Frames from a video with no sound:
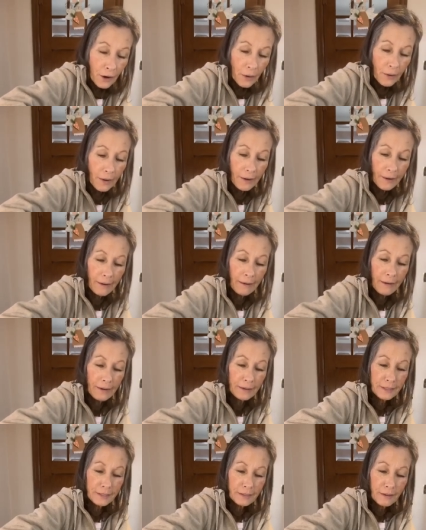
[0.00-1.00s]
All right,
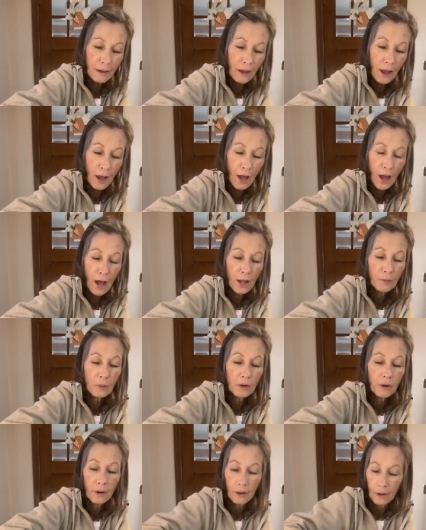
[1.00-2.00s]
guys.
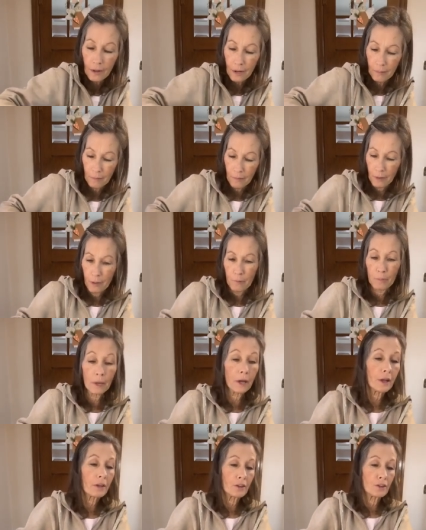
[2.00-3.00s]
I'll work on him,
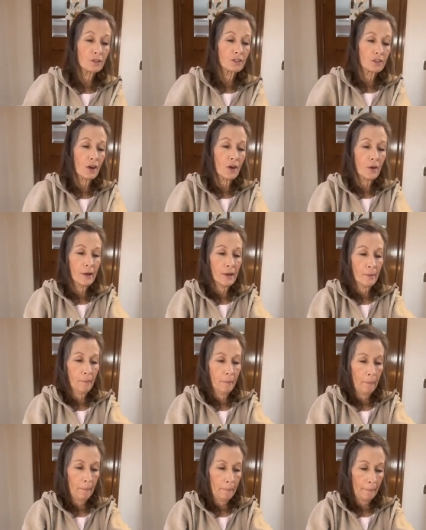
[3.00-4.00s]
but you saw
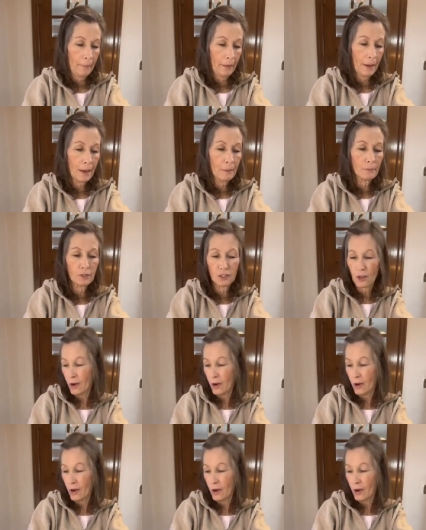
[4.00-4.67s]
him. I'm